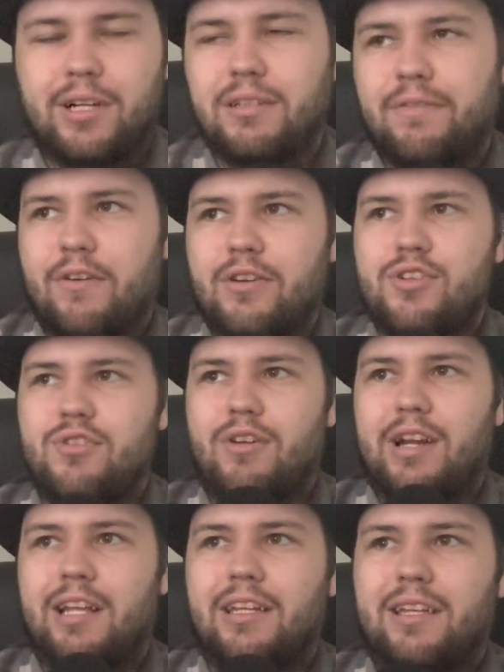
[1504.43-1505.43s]
the first
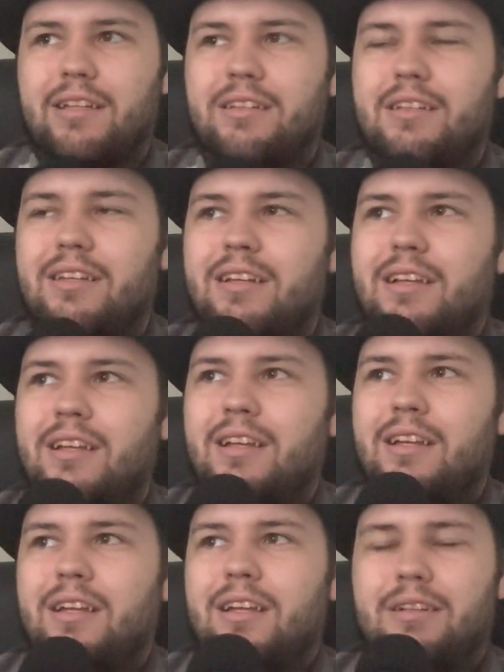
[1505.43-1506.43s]
drink, and
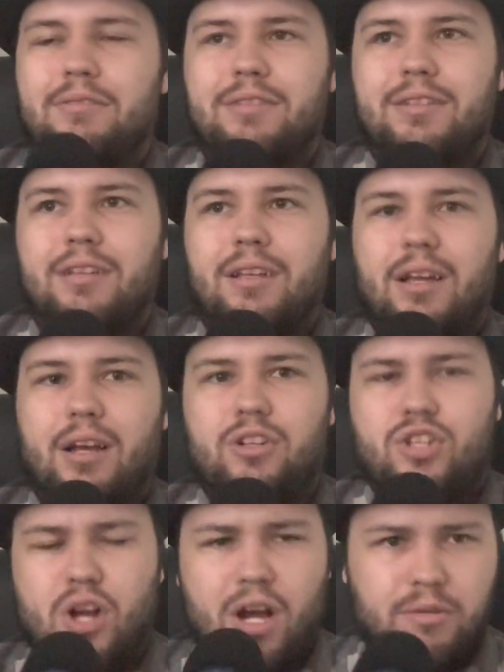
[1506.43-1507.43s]

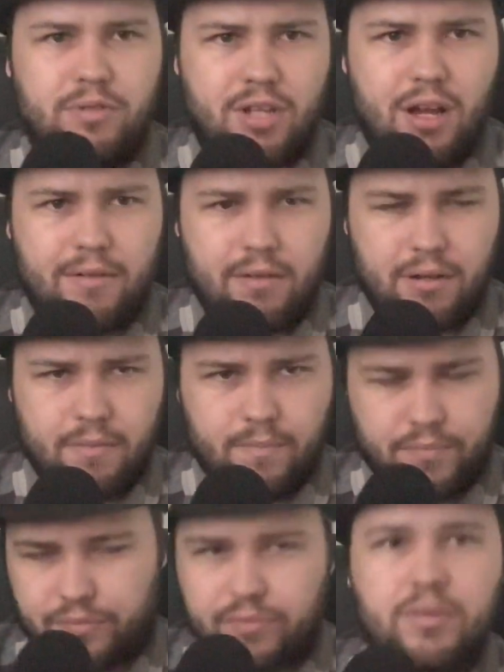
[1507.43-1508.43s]
Sean was off.
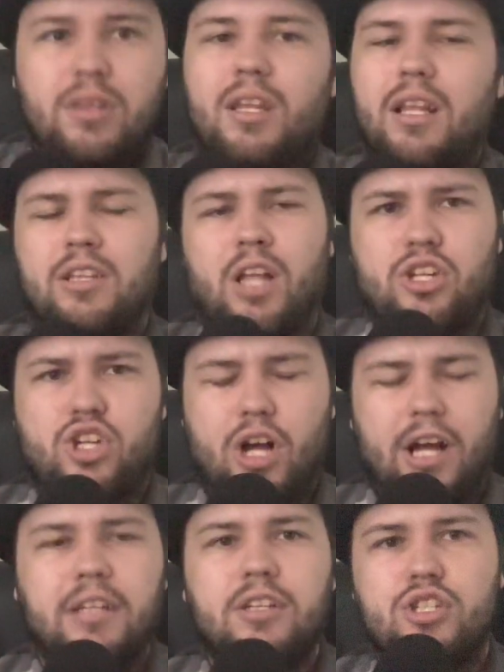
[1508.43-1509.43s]
Not
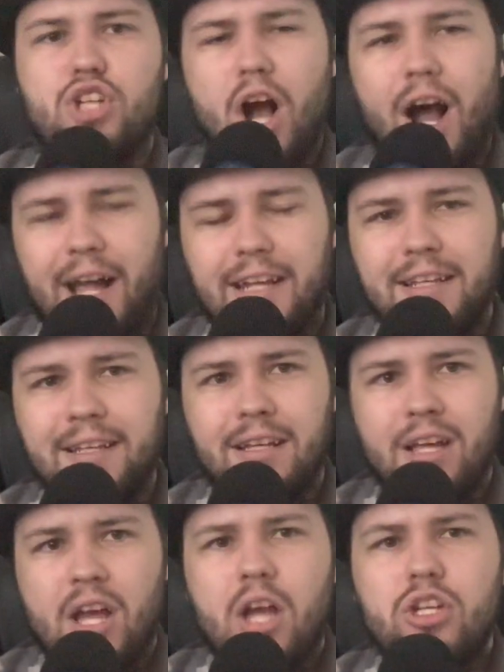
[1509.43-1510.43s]
Sean. John.
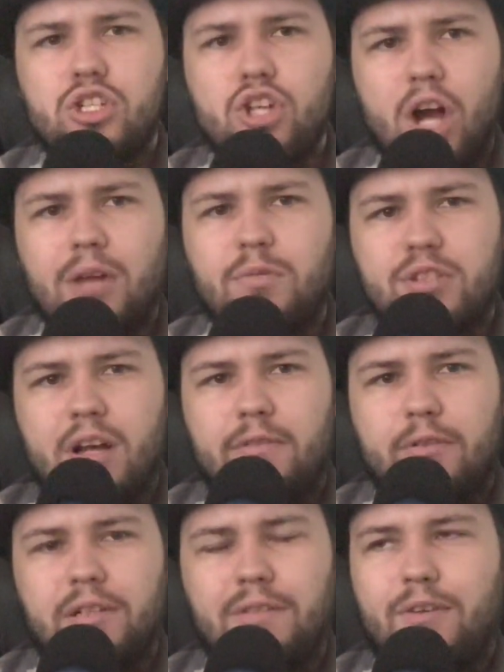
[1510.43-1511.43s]
John was
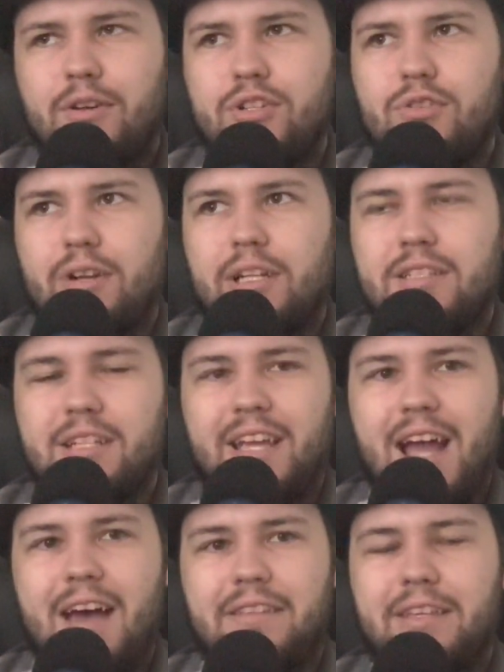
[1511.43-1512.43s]
offering the first drink to
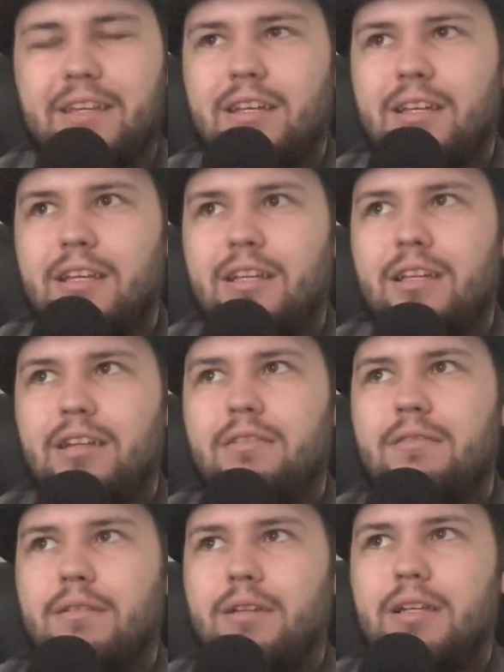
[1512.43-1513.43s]
Kathy. He
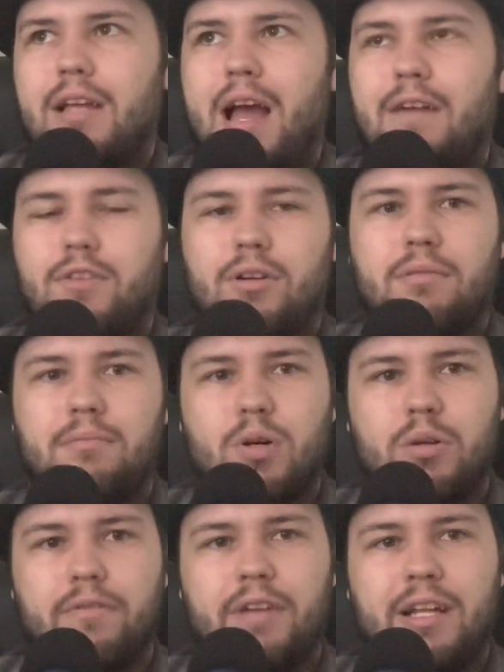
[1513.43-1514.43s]
after
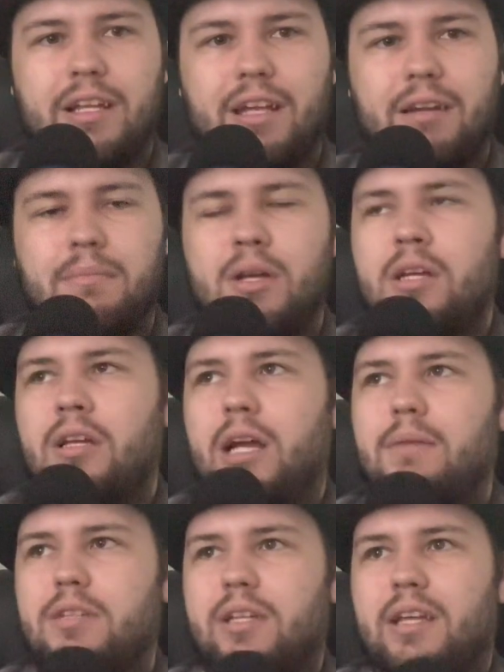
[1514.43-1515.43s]
motivating him
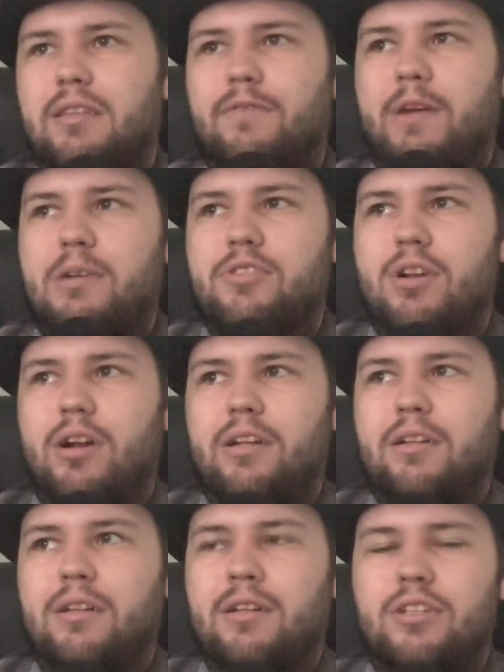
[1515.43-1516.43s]
to get the fire
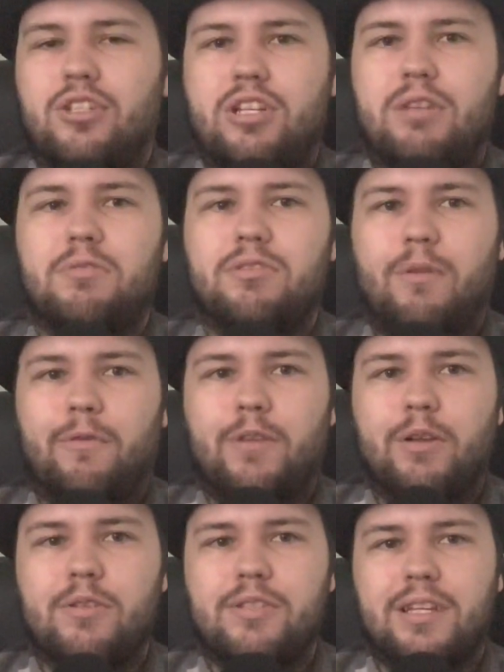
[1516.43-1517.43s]
started. She was
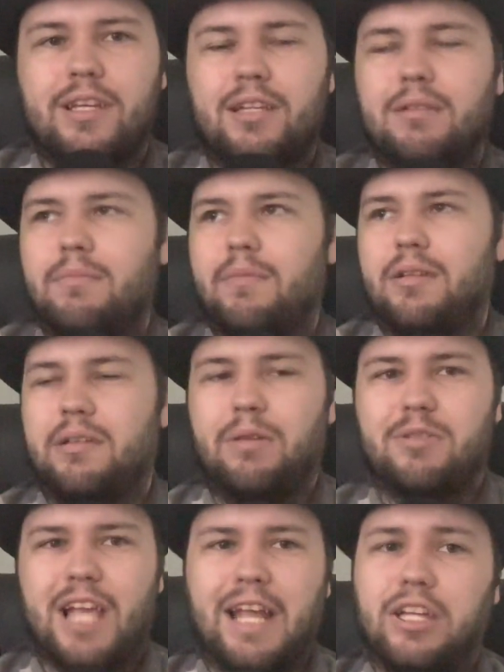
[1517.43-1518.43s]
refusing, and he
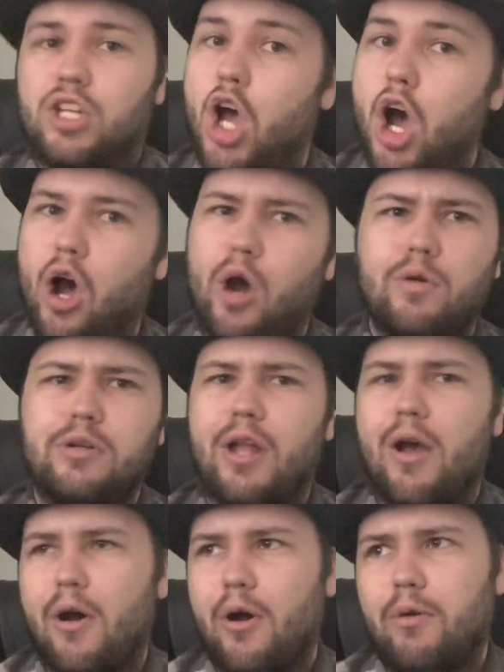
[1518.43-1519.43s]
was like, "No,
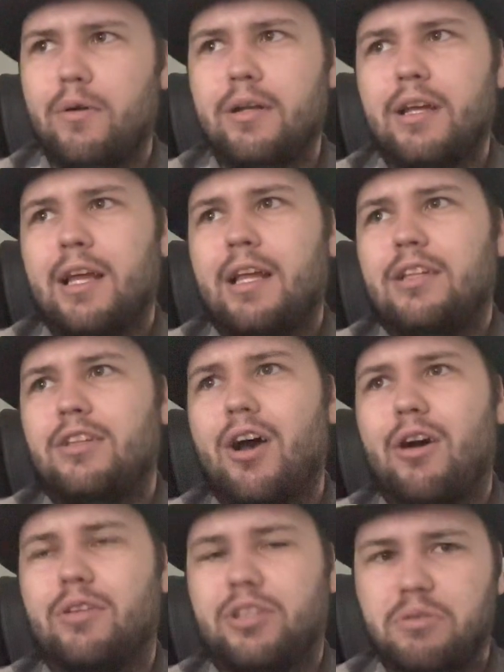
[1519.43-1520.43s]
no,
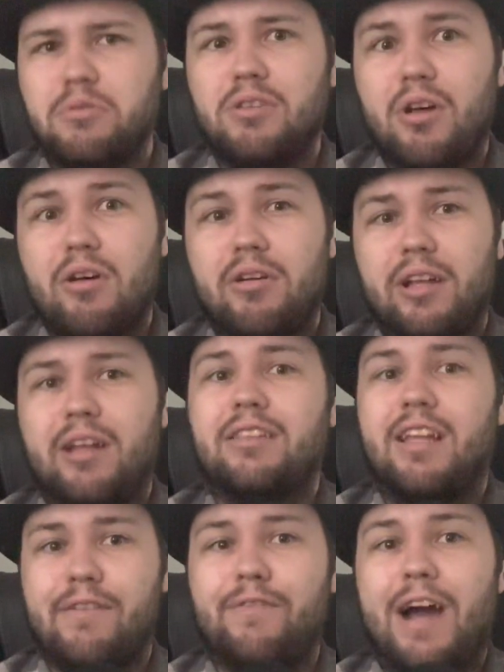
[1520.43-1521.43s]
no! You
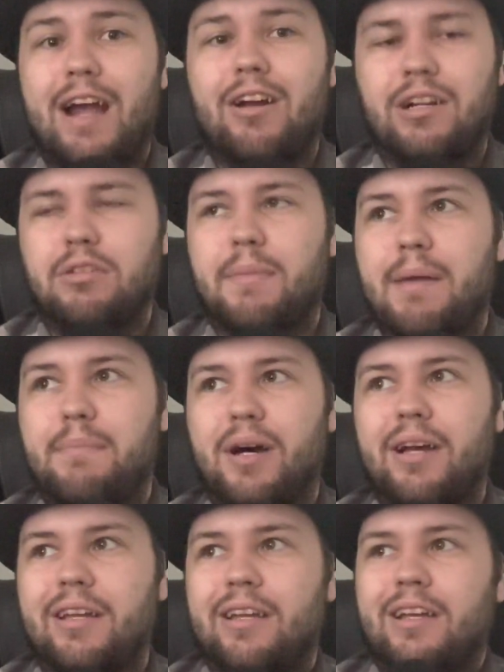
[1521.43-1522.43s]
lit a fire under my
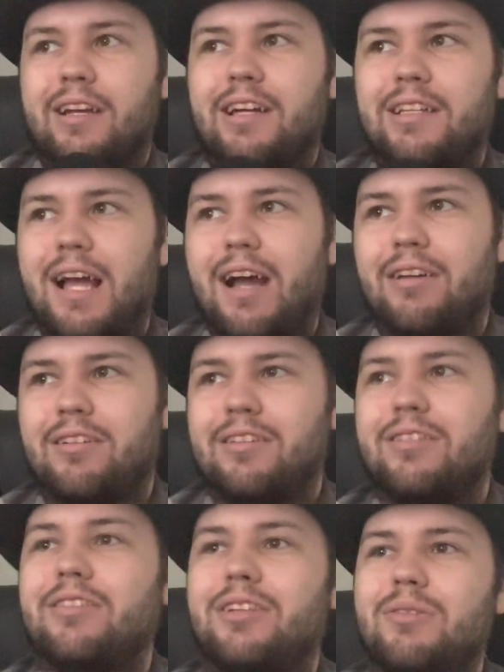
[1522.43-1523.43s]
butt, and now
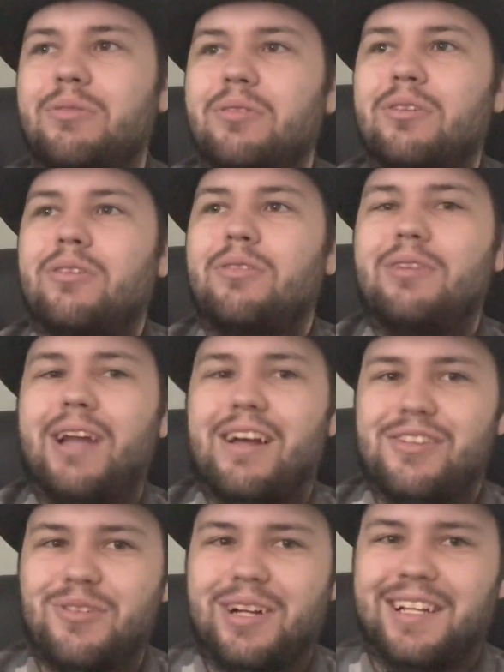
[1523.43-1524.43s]
we gotta
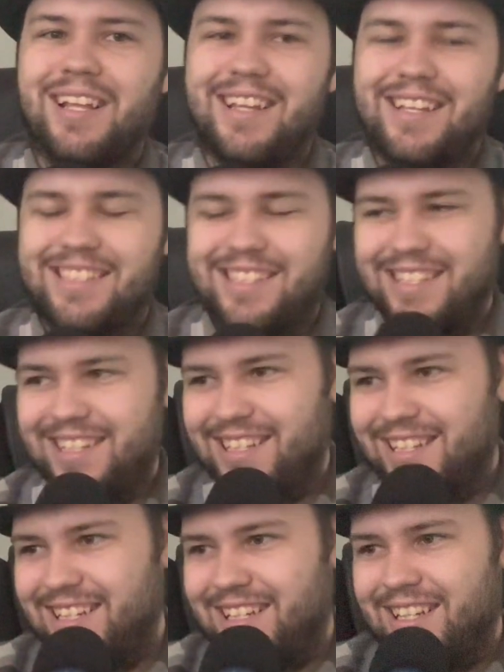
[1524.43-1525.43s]
drink this."
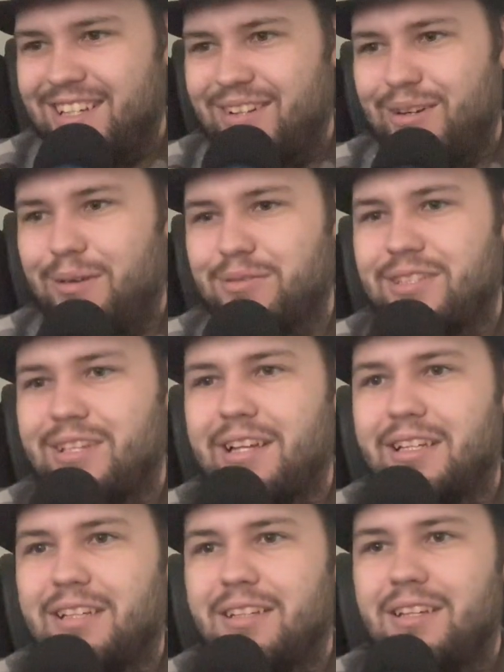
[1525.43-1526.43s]
Almost
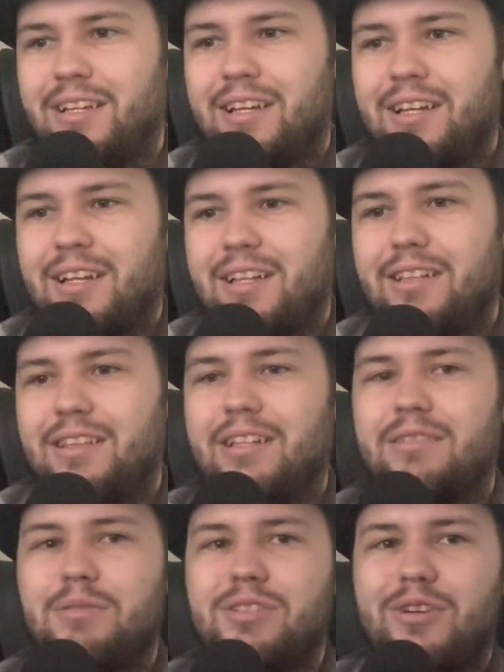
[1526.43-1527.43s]
like
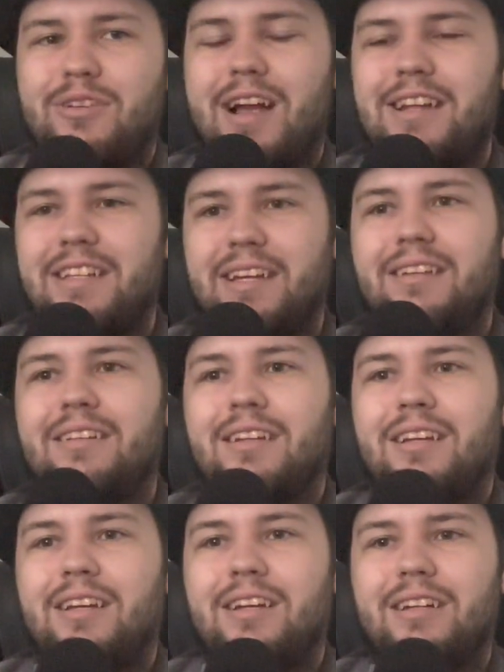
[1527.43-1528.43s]
this was your idea,
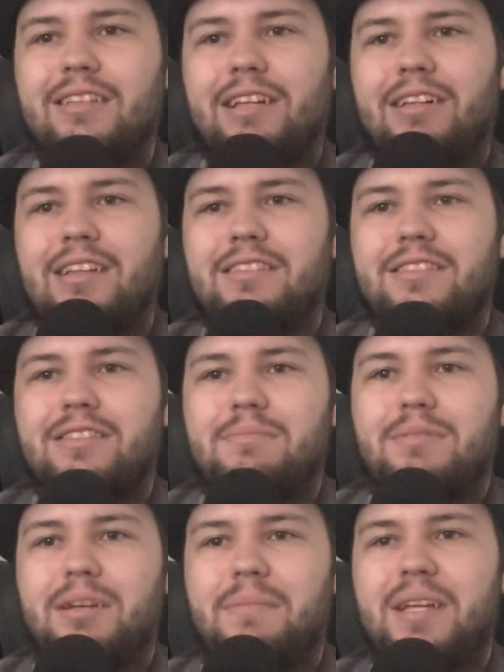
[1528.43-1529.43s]
and now let's
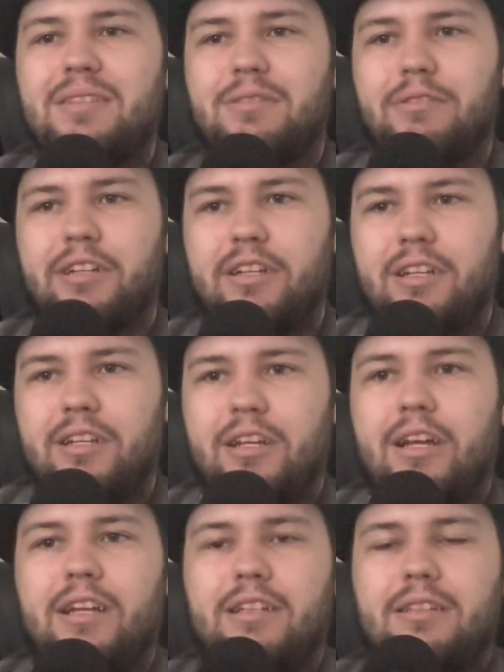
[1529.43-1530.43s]
commit to it.
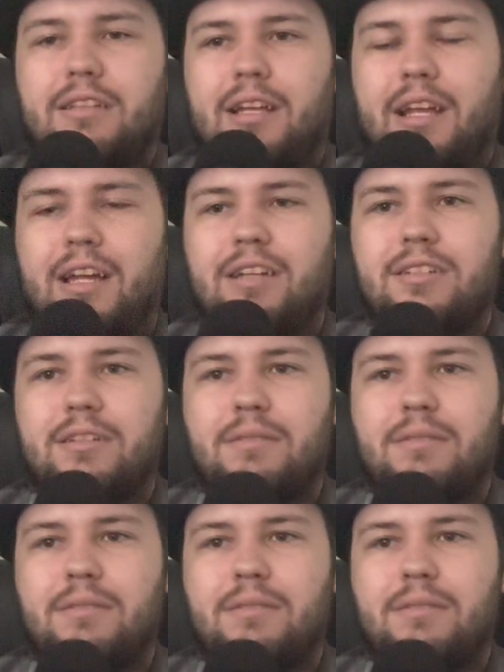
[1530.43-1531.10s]
And